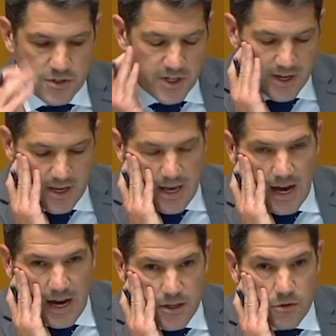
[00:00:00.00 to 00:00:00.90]
Chair.
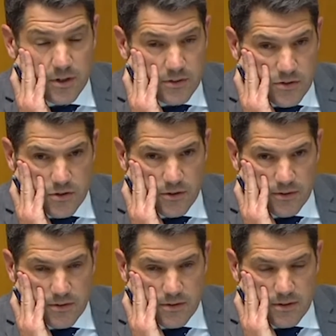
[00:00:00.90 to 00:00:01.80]
Are you
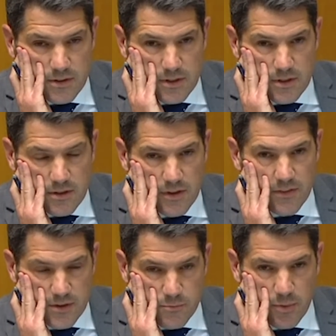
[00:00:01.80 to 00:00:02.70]
concerned
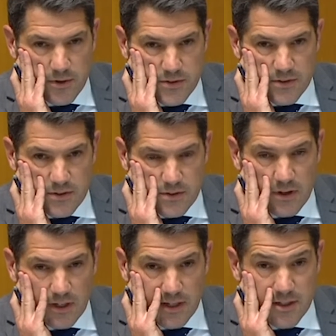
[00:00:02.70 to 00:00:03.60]
that this process is
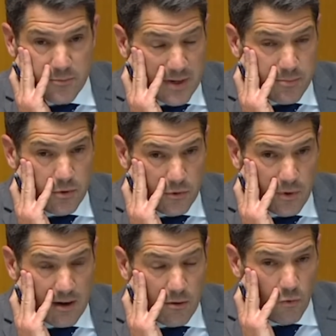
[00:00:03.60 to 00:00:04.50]
going to lead to people who
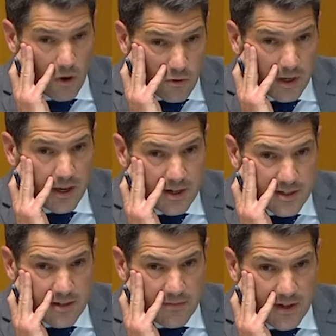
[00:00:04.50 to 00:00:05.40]
wrongly
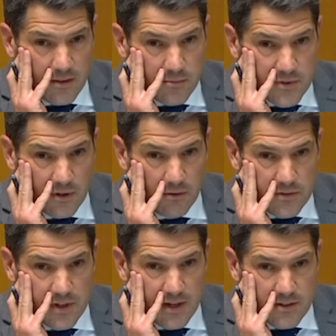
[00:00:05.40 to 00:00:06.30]
identify
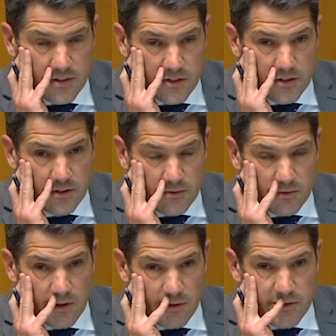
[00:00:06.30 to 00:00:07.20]
themselves as Indigenous or
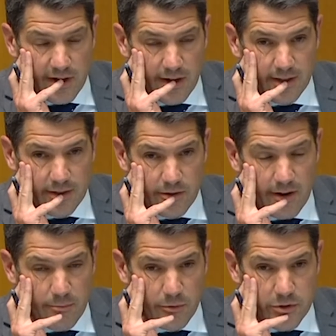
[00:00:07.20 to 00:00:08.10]
Torres Strait Islander or
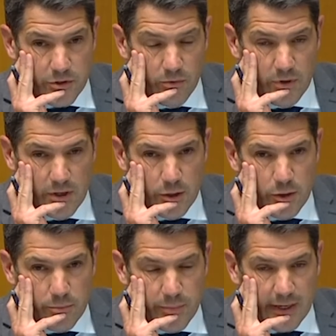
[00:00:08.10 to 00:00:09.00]
Aboriginal
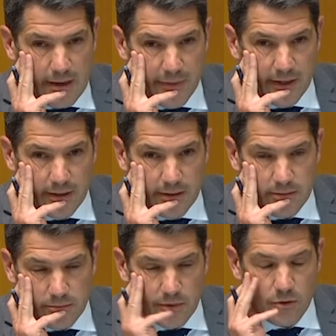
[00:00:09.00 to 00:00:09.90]
becoming
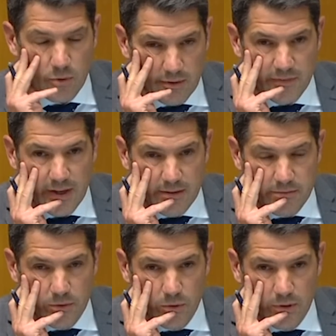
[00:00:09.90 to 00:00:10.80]
qualified
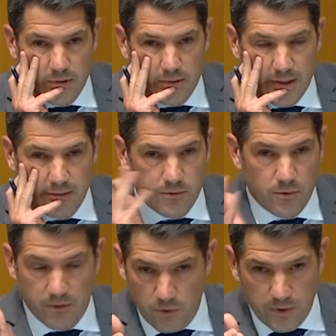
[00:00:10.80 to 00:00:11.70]
for
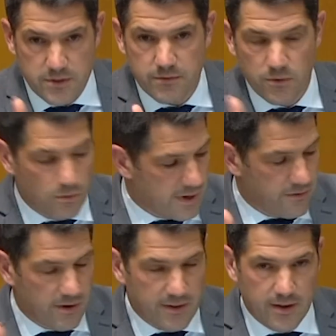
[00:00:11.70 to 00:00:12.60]
the Voice, for
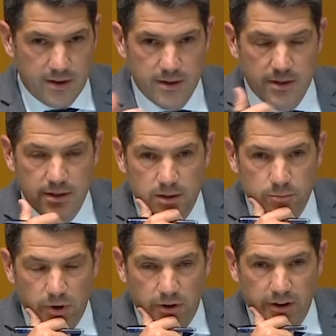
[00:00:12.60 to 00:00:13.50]
whatever other
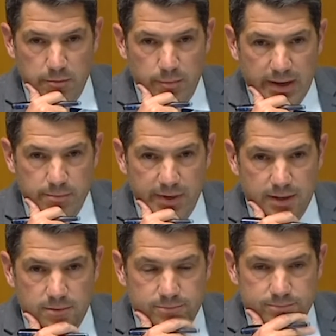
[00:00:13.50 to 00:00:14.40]
program it may be?